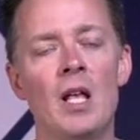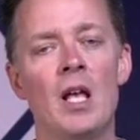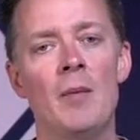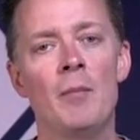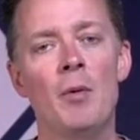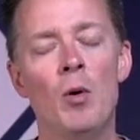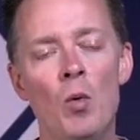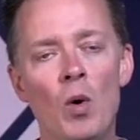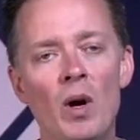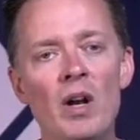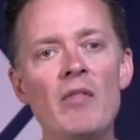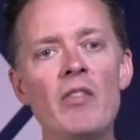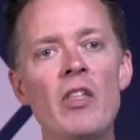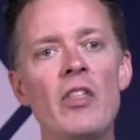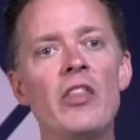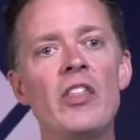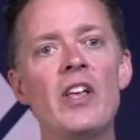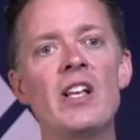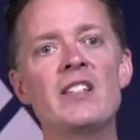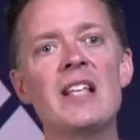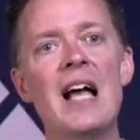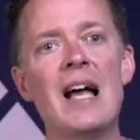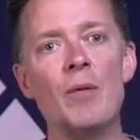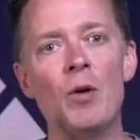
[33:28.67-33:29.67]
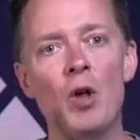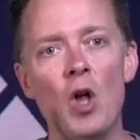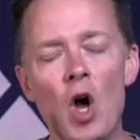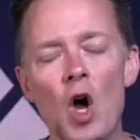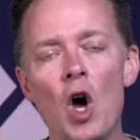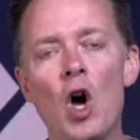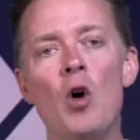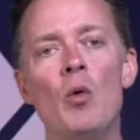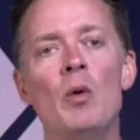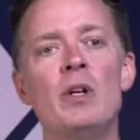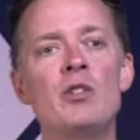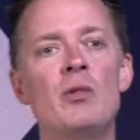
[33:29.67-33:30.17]
But one of the things I will
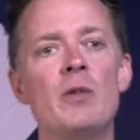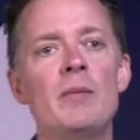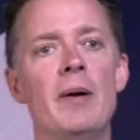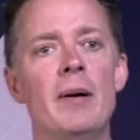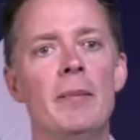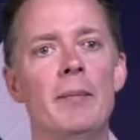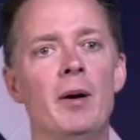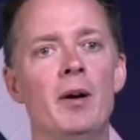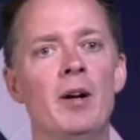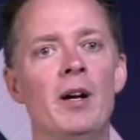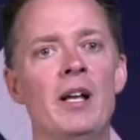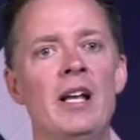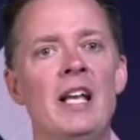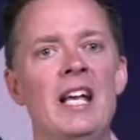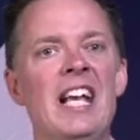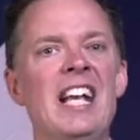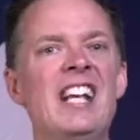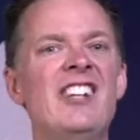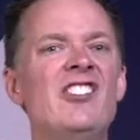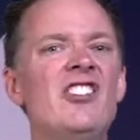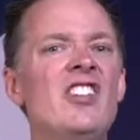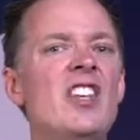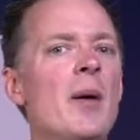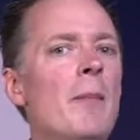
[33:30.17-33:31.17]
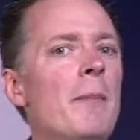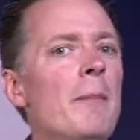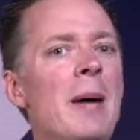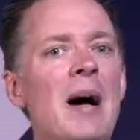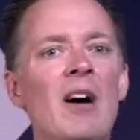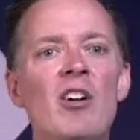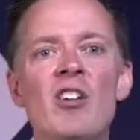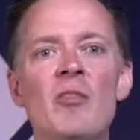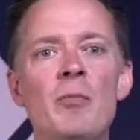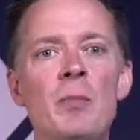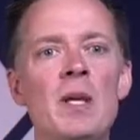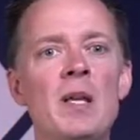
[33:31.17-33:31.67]
always remember is the
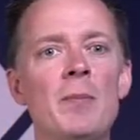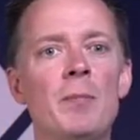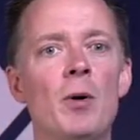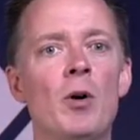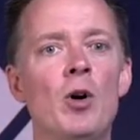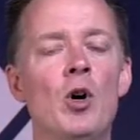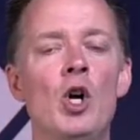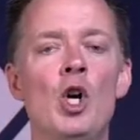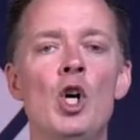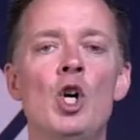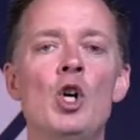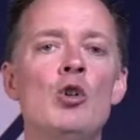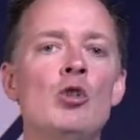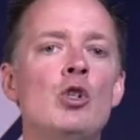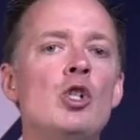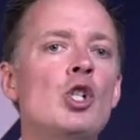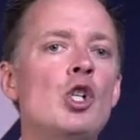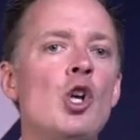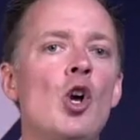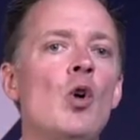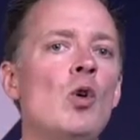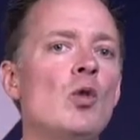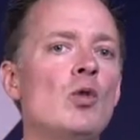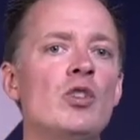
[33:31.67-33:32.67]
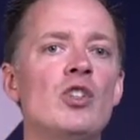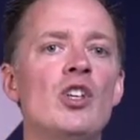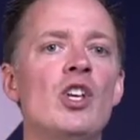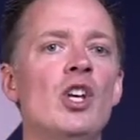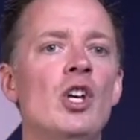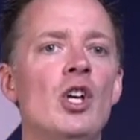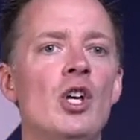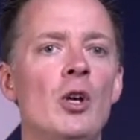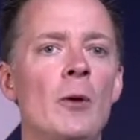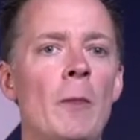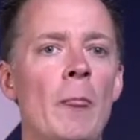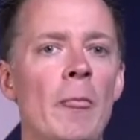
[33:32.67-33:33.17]
amount of people who chose
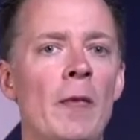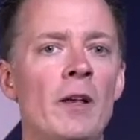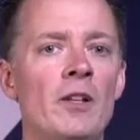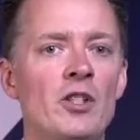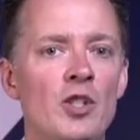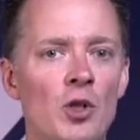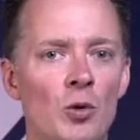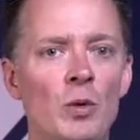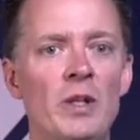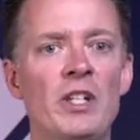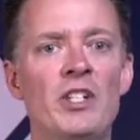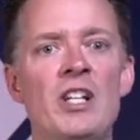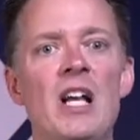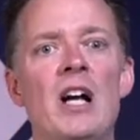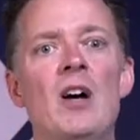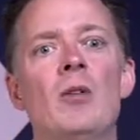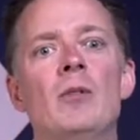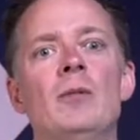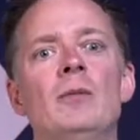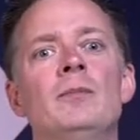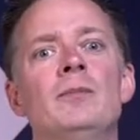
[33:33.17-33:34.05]
to reach out.